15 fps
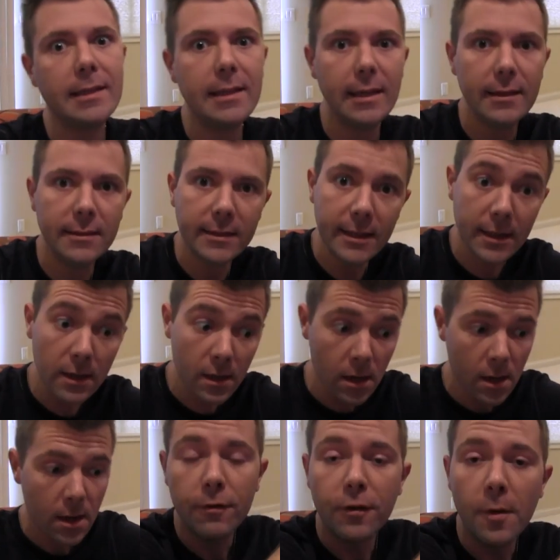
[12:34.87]
dizzy
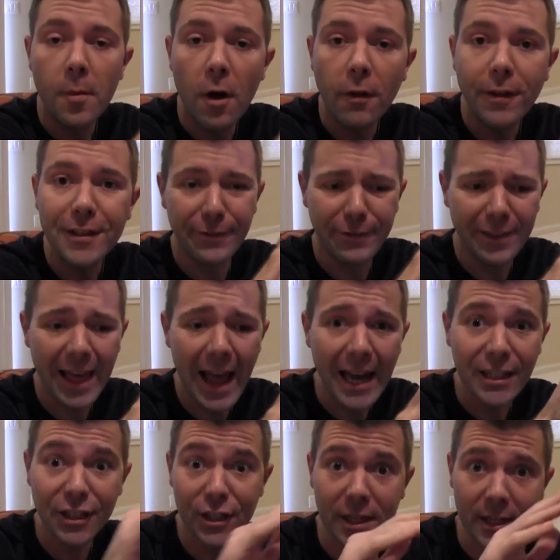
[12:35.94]
from all the
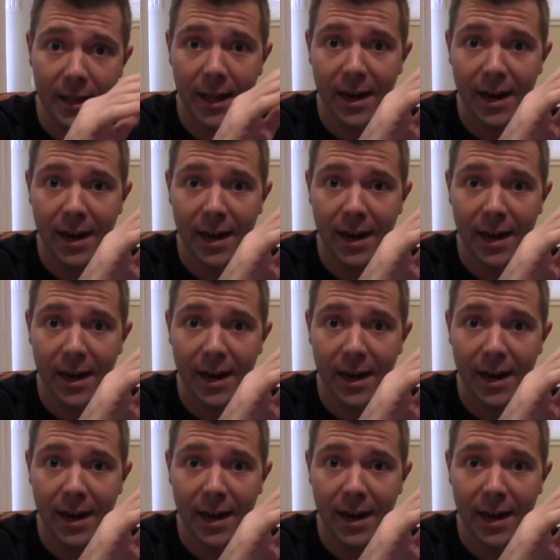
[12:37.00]
flashing